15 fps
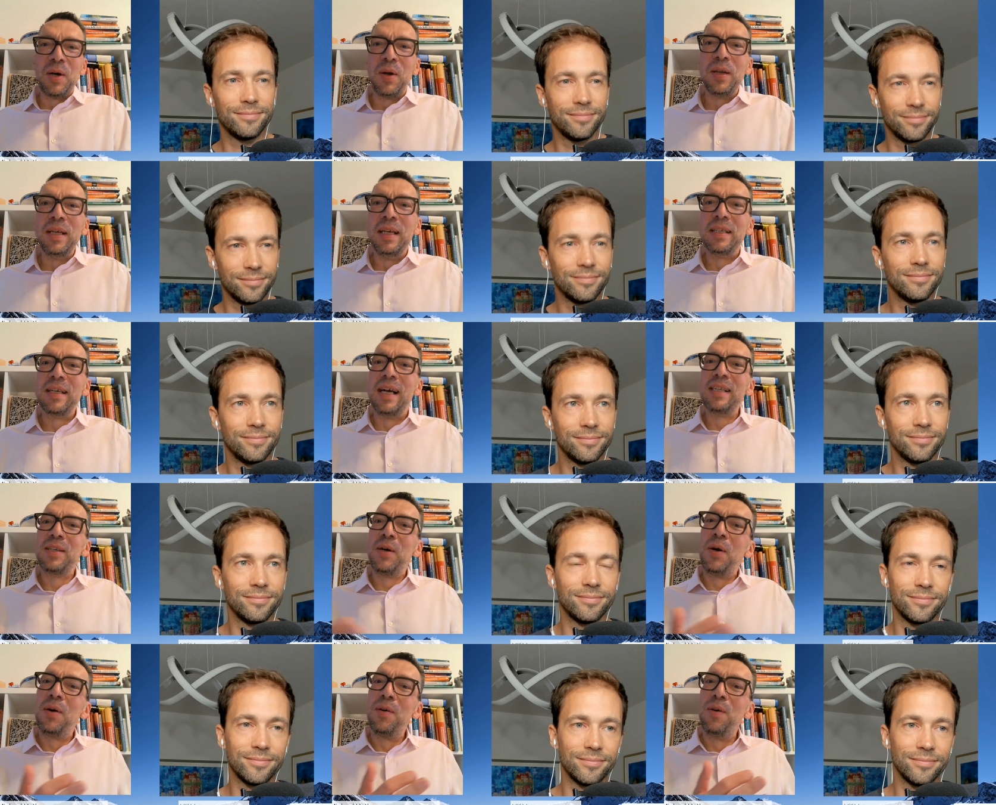Speaker 1: colleagues. I
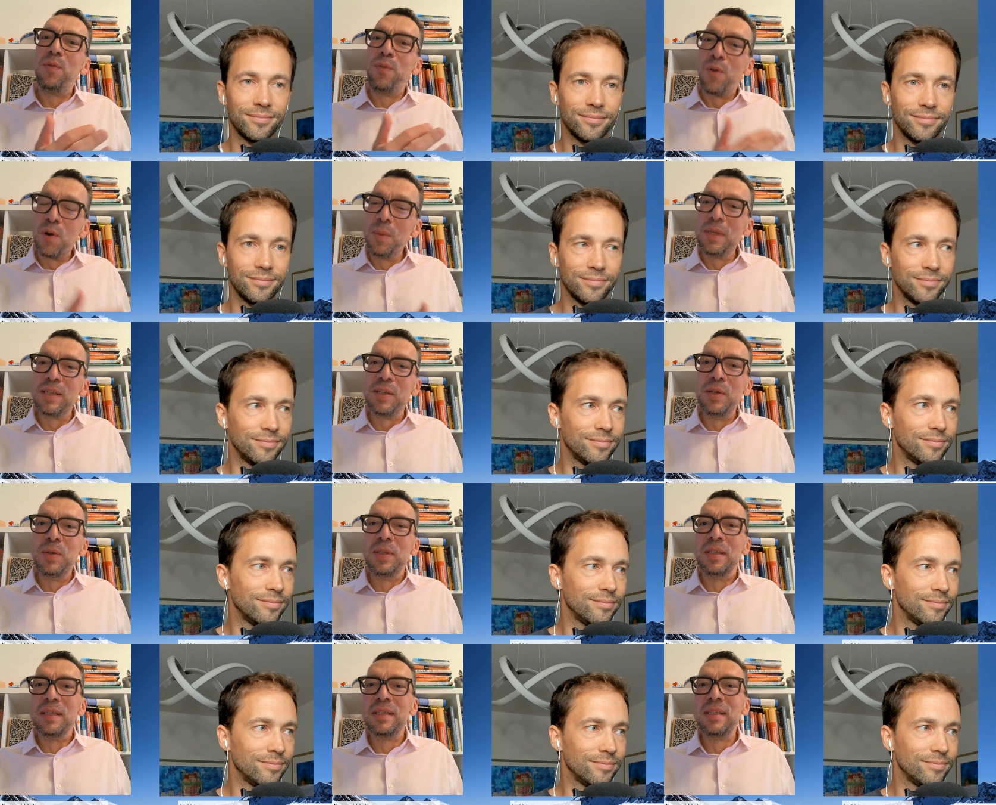saw former
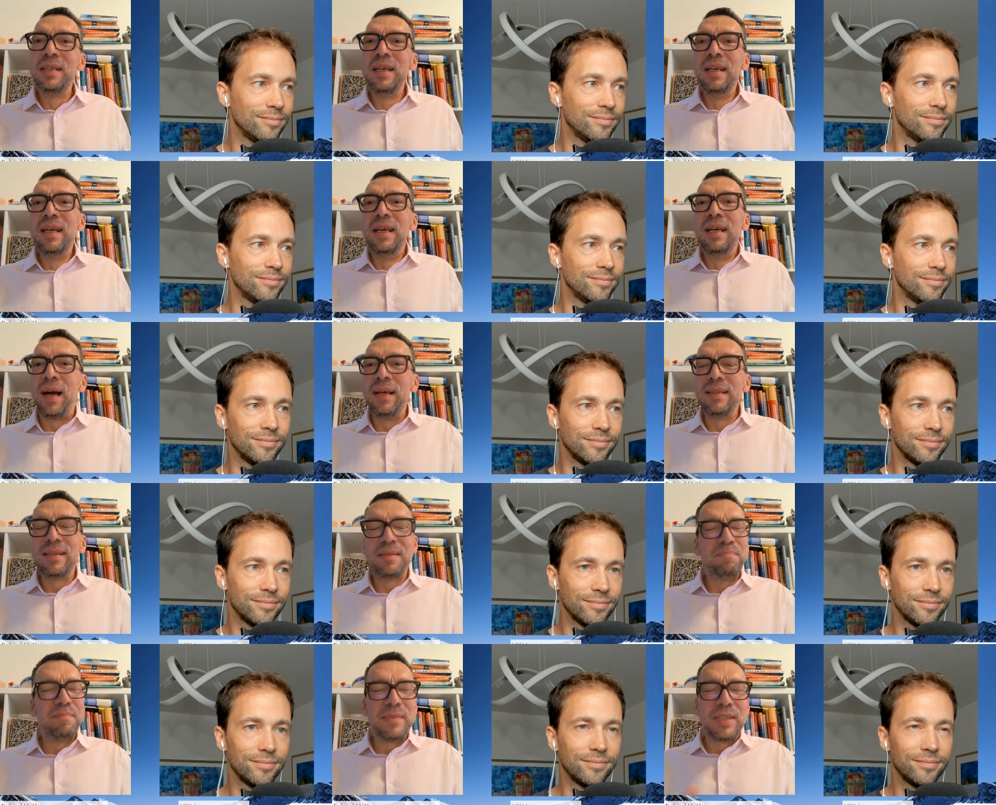students. I
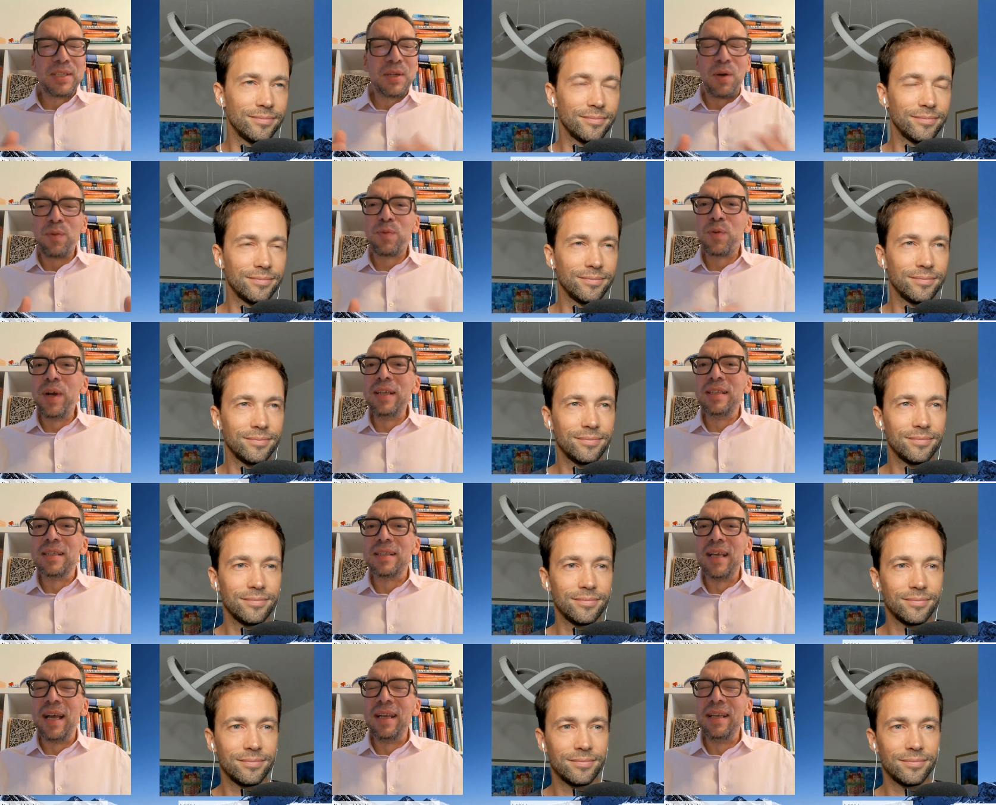saw
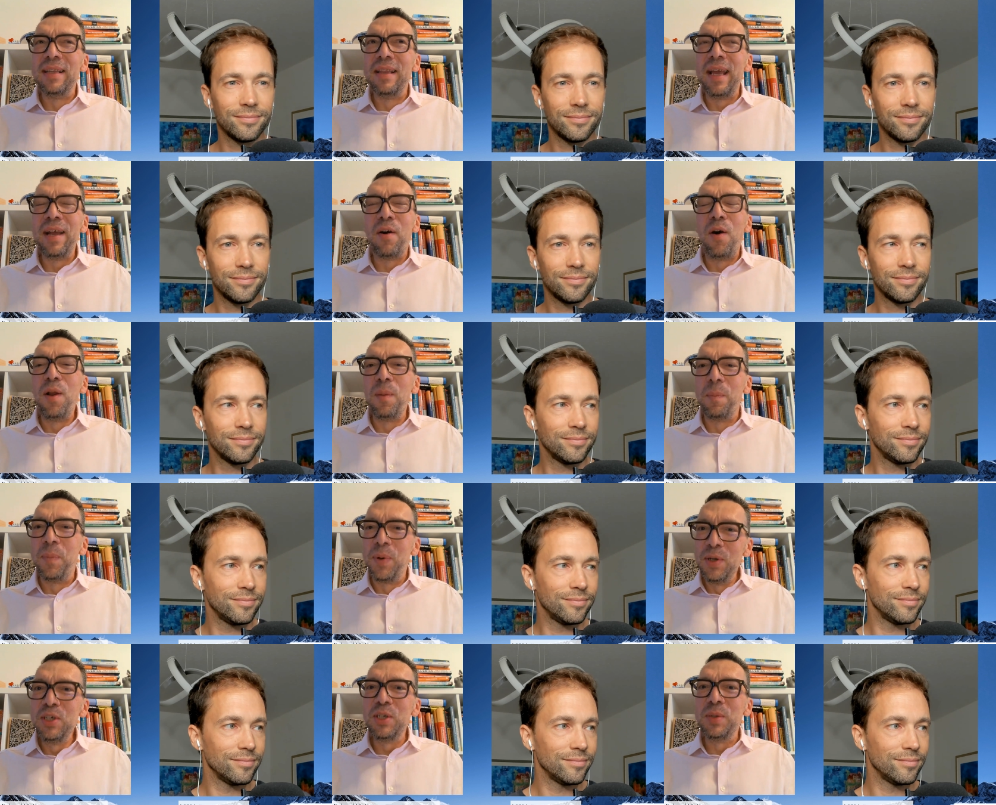friends, and they all
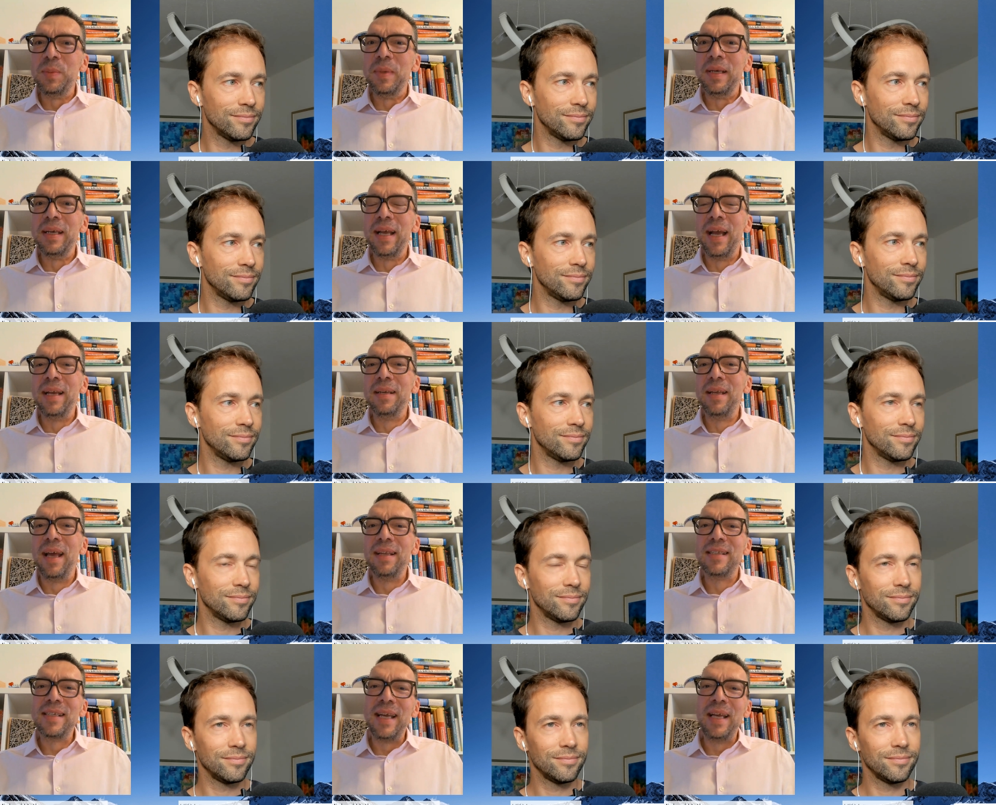pushed me and
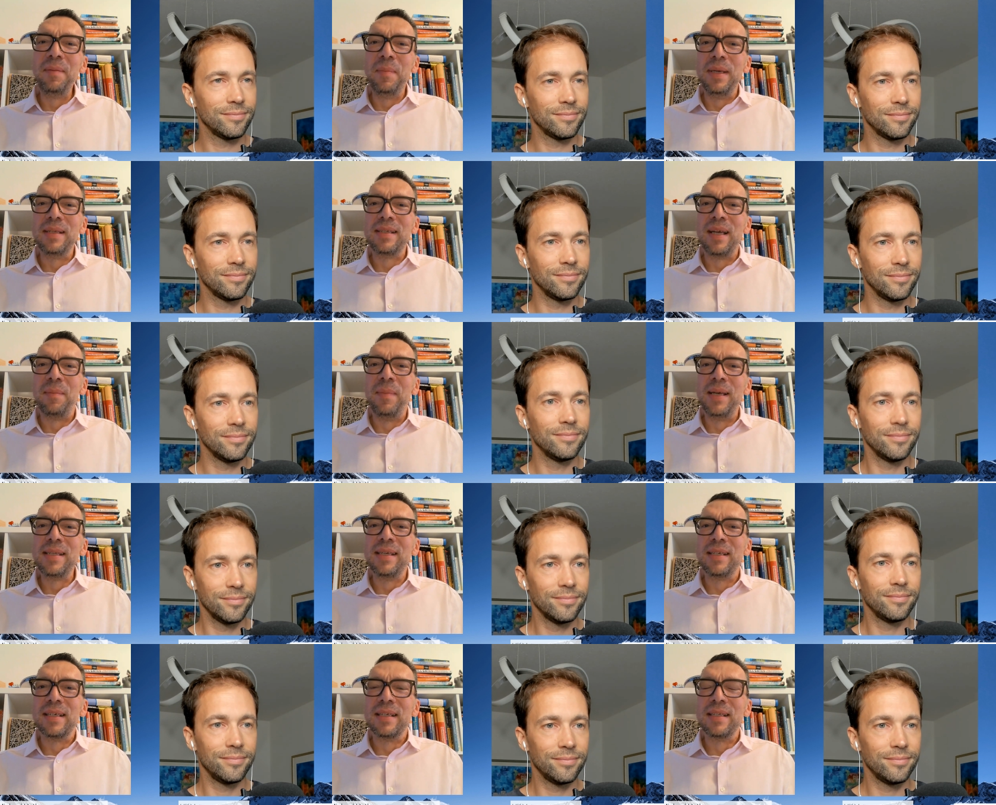and sent me some
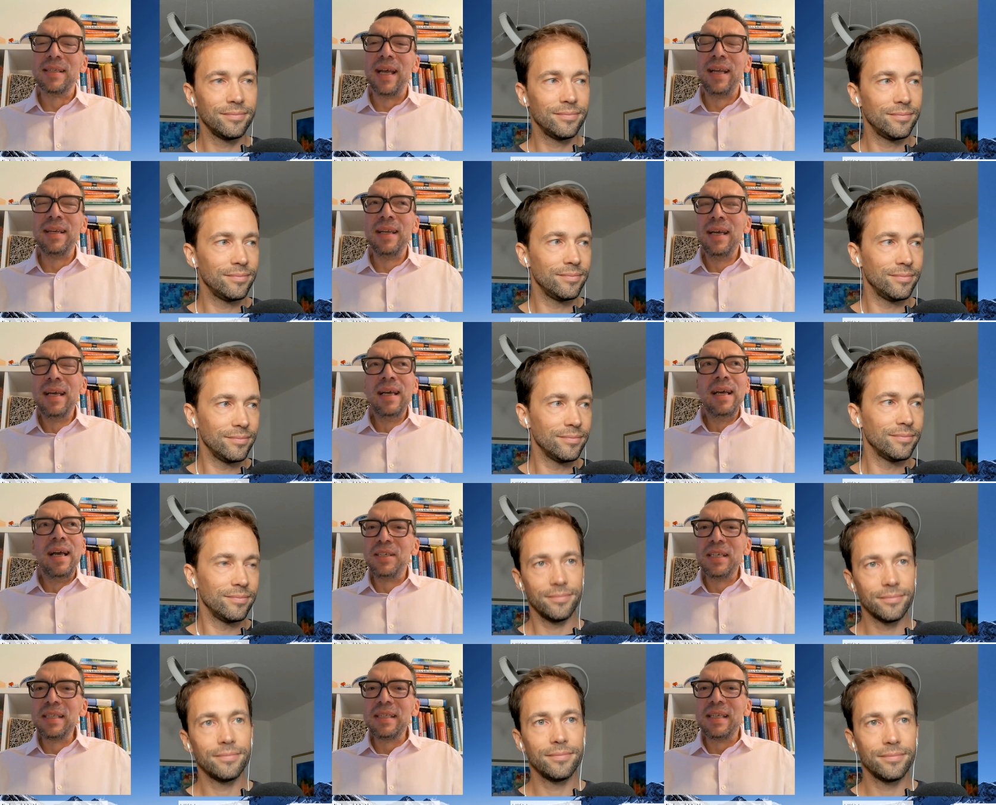messages and.
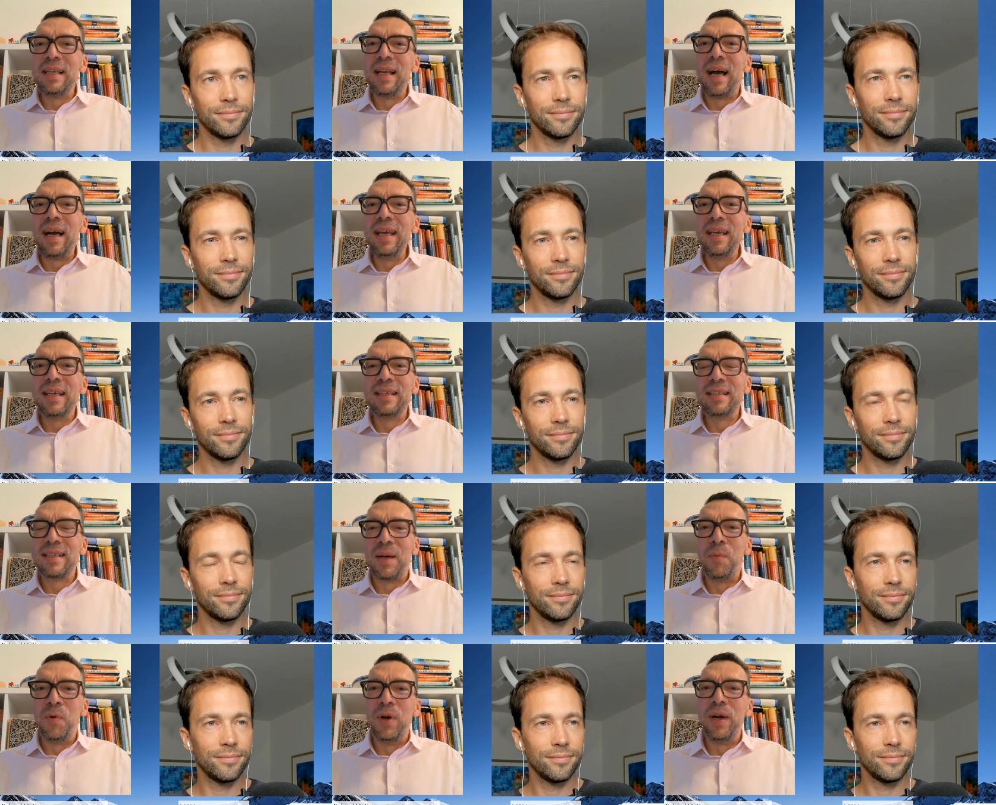Just a like
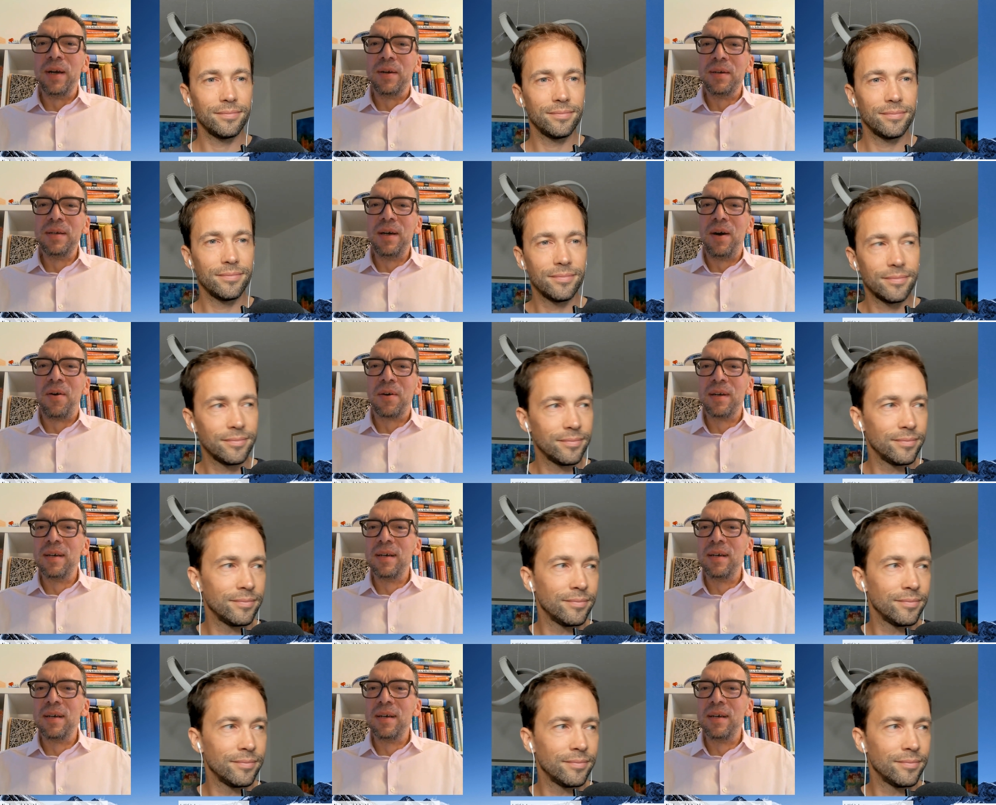somewhere or